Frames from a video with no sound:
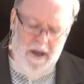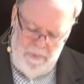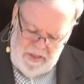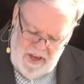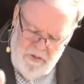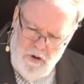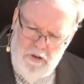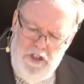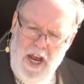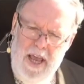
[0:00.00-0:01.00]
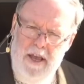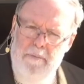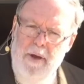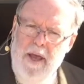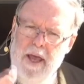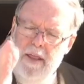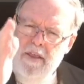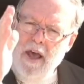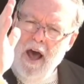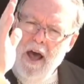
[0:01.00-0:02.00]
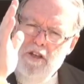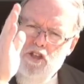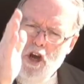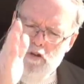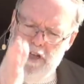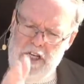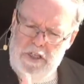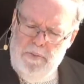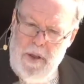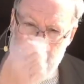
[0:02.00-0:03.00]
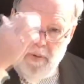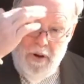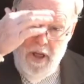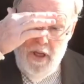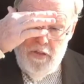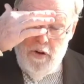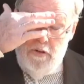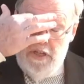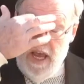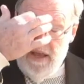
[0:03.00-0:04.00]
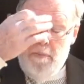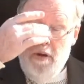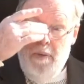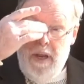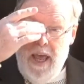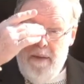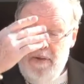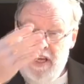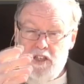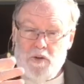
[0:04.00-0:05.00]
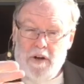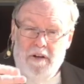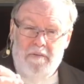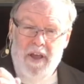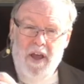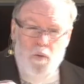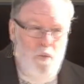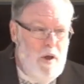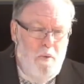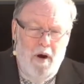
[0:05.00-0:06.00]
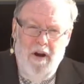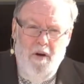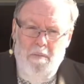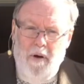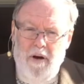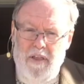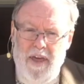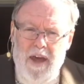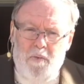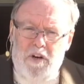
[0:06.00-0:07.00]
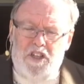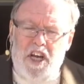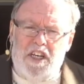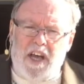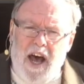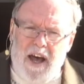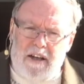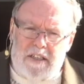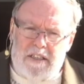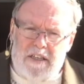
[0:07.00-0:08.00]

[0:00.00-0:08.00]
But then through Jacob, it, God chose his people through Jacob, whom he named Israel. We weren't no part of that. We're Gentiles.